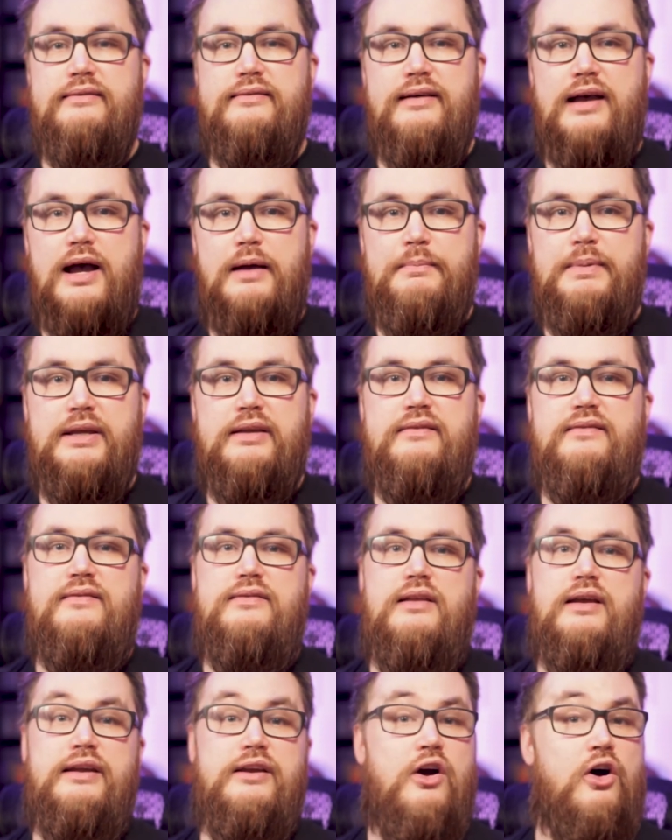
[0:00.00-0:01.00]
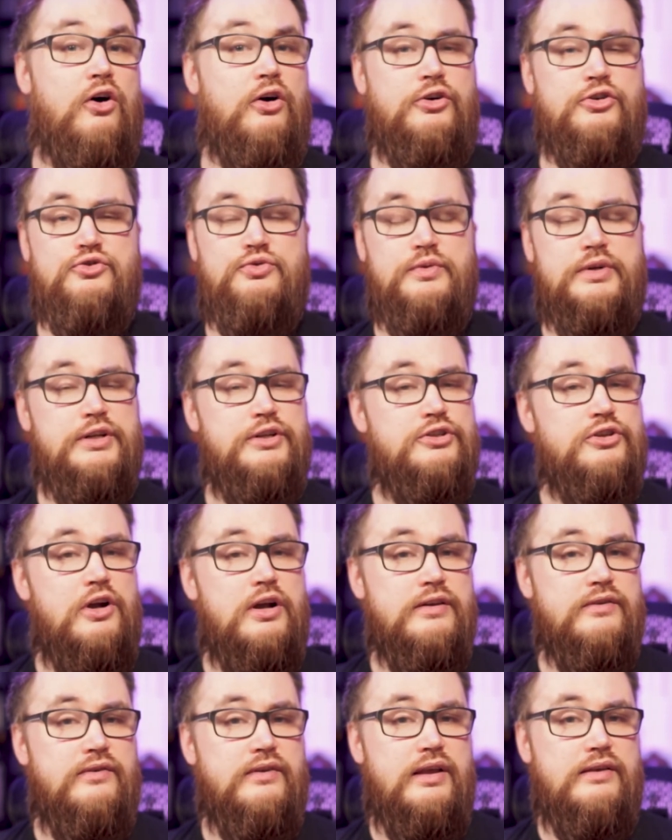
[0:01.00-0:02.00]
topics, like are
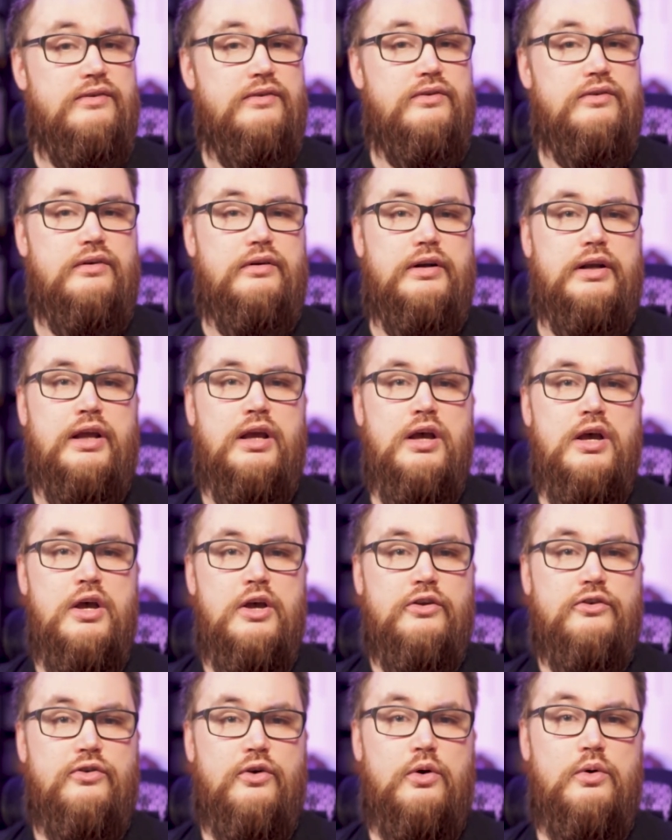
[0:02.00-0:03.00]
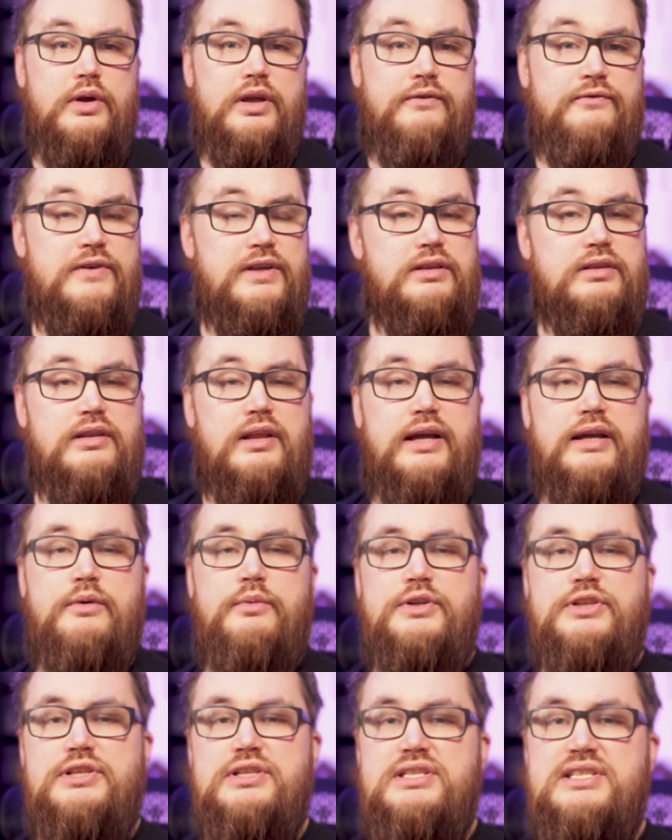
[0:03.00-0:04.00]
Trinitrons necessary? So if you like
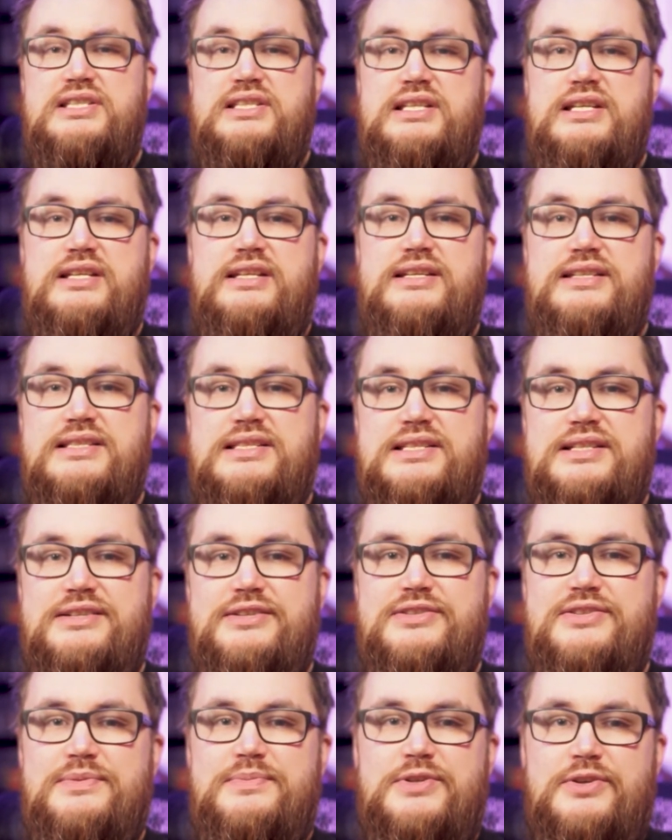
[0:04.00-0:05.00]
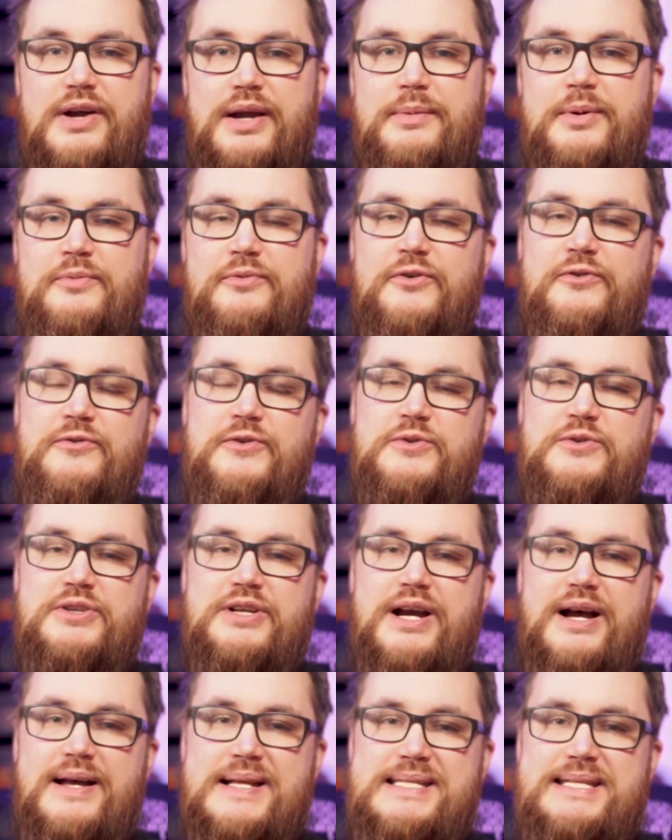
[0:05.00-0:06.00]
what you see, consider subscribing for future
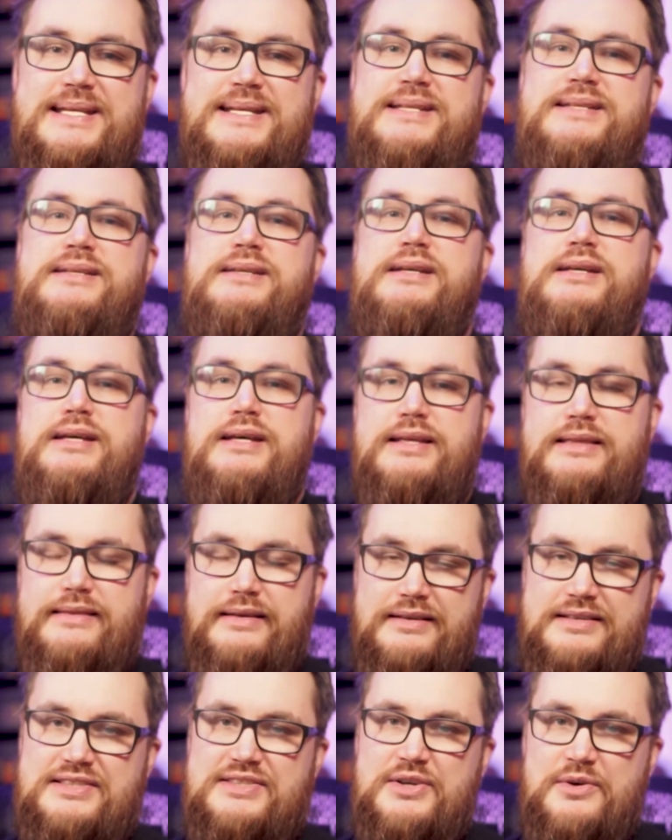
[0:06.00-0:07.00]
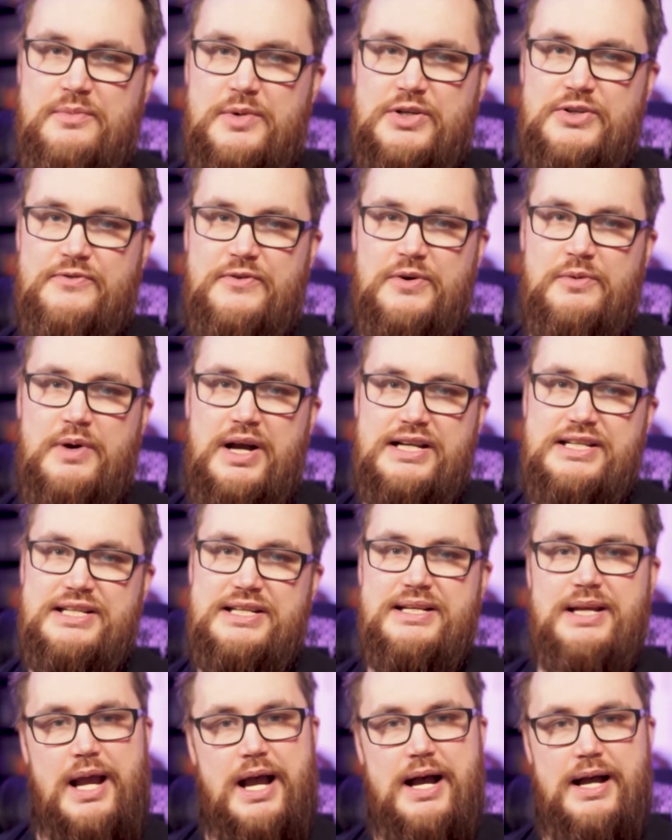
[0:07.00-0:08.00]
content. Thanks so much for
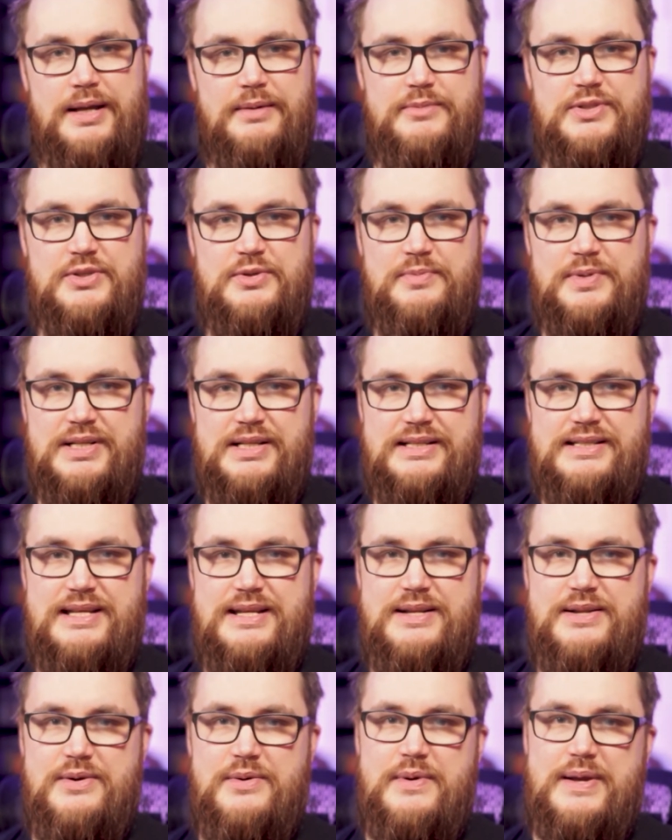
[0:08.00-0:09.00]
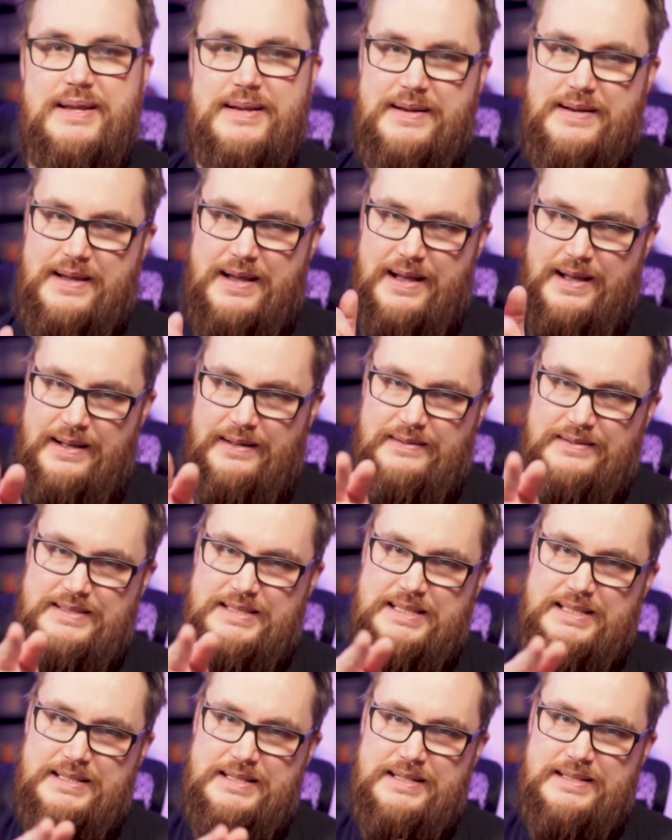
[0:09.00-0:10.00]
watching. I'm Super Nicktendo, and I'll
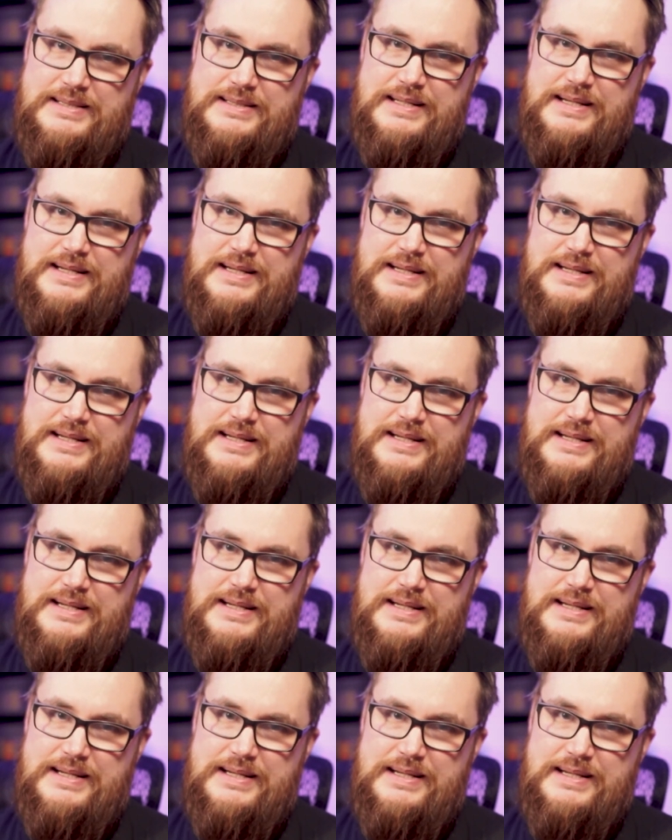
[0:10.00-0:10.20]
see you next